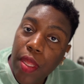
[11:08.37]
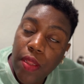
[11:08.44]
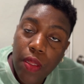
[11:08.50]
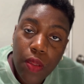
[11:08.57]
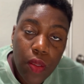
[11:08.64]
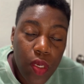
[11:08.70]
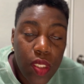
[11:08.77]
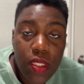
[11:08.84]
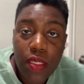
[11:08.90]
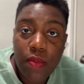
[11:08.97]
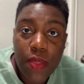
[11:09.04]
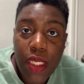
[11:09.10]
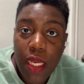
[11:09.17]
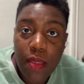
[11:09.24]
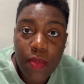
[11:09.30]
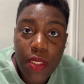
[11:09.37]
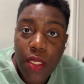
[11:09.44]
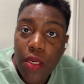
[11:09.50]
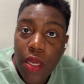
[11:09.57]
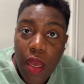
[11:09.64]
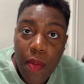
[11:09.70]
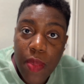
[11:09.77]
And the Lord sometimes
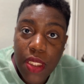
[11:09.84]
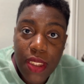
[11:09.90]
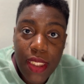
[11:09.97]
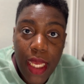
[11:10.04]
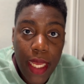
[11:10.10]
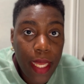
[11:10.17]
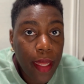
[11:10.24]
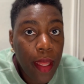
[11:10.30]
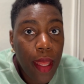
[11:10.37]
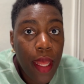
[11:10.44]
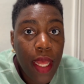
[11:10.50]
He'll come and say,